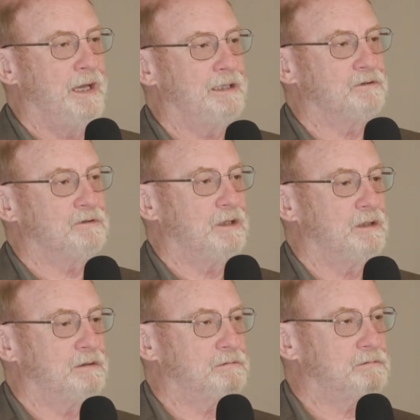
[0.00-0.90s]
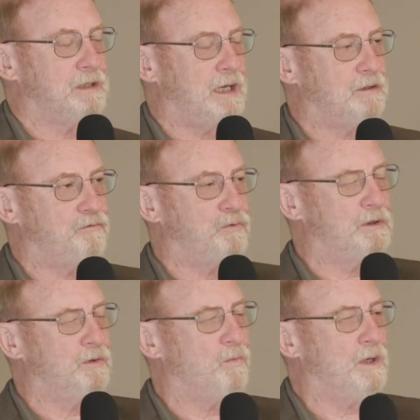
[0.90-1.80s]
And so
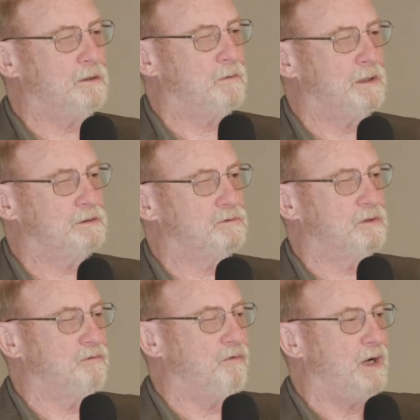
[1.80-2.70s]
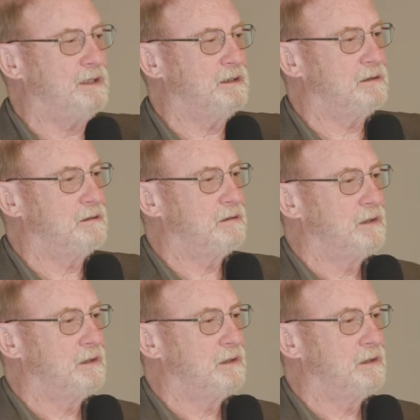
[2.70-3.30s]
California water rights are divided